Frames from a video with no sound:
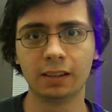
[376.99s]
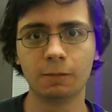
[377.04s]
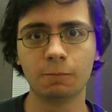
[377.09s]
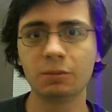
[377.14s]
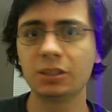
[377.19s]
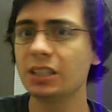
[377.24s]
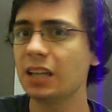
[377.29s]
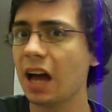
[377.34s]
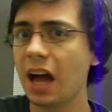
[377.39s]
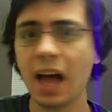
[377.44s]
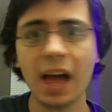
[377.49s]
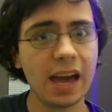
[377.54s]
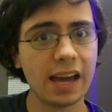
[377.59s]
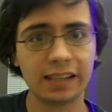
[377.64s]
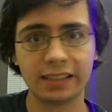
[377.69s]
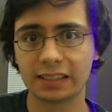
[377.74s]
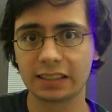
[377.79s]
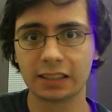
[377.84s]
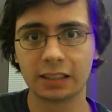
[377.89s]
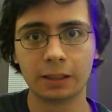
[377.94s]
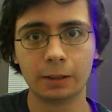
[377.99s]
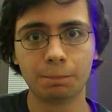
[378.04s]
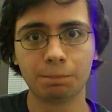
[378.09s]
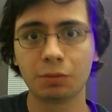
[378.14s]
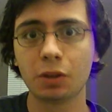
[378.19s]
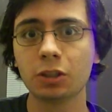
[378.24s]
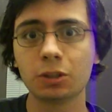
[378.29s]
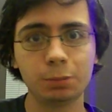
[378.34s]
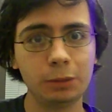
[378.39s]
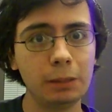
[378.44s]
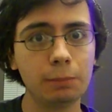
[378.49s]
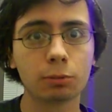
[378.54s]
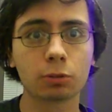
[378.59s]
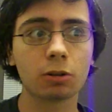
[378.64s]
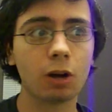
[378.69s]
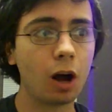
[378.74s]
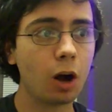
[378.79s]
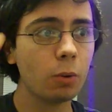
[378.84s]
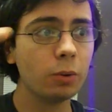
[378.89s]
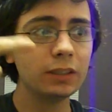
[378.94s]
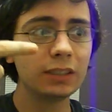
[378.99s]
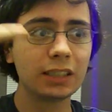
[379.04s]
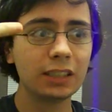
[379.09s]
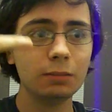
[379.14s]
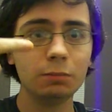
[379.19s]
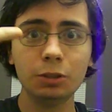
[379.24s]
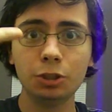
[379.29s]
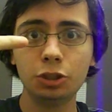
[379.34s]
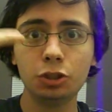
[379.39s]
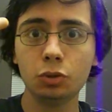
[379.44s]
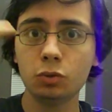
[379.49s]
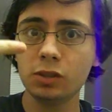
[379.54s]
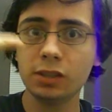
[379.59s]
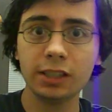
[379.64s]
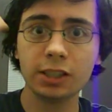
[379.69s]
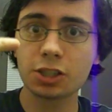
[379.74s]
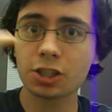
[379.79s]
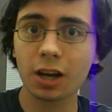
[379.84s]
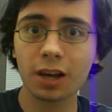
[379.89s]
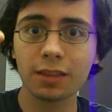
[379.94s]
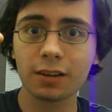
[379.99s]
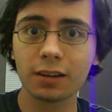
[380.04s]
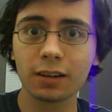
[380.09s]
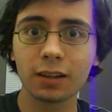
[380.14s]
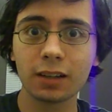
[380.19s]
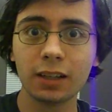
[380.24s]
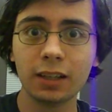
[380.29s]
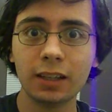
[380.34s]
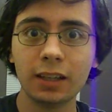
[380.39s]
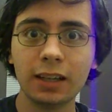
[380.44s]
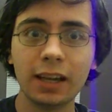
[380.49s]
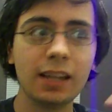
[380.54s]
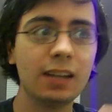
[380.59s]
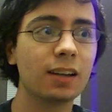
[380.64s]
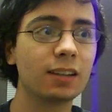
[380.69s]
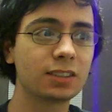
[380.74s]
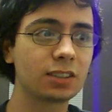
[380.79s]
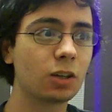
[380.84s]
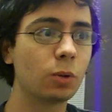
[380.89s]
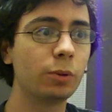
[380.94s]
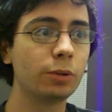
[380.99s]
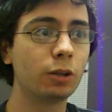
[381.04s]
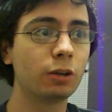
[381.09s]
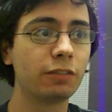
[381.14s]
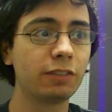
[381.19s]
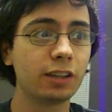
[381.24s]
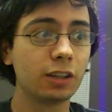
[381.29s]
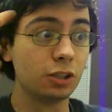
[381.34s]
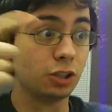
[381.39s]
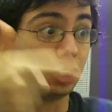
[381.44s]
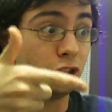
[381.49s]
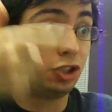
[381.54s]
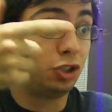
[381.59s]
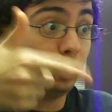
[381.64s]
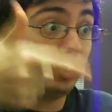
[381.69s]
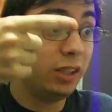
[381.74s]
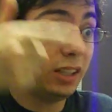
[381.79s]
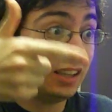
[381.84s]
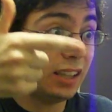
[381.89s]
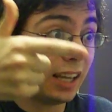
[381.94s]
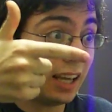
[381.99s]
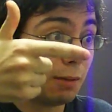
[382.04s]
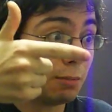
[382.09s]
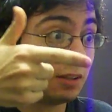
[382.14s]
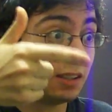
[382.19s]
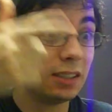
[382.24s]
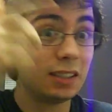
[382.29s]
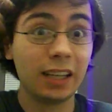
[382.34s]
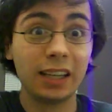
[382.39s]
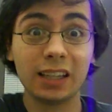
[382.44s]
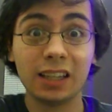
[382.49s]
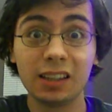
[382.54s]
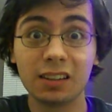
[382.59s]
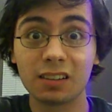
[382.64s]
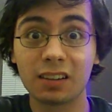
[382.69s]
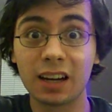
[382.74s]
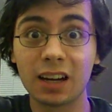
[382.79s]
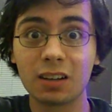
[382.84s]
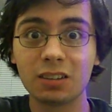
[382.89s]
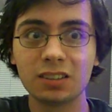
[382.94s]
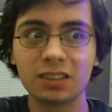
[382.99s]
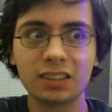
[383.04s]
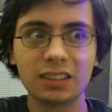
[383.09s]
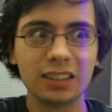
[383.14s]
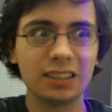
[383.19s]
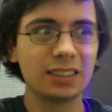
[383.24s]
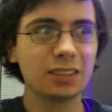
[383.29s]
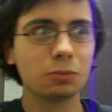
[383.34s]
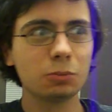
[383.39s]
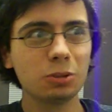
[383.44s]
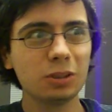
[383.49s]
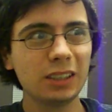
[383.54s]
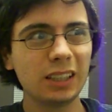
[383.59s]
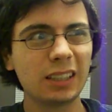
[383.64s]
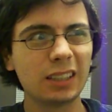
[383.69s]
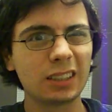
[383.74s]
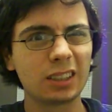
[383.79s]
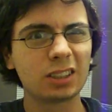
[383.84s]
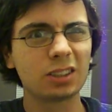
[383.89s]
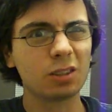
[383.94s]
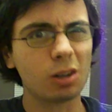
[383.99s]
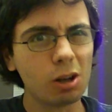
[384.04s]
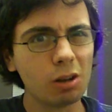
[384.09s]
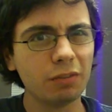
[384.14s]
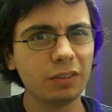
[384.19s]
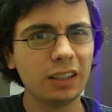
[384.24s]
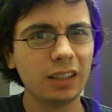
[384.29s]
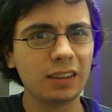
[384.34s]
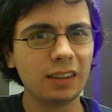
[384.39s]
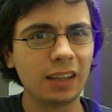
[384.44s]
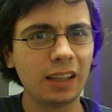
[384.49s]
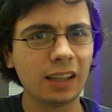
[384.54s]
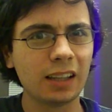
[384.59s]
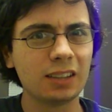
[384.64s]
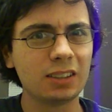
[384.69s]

It's not. Those people are always going to be shooting each other, and us going over there and shooting them and then taking their houses isn't really going to solve anything.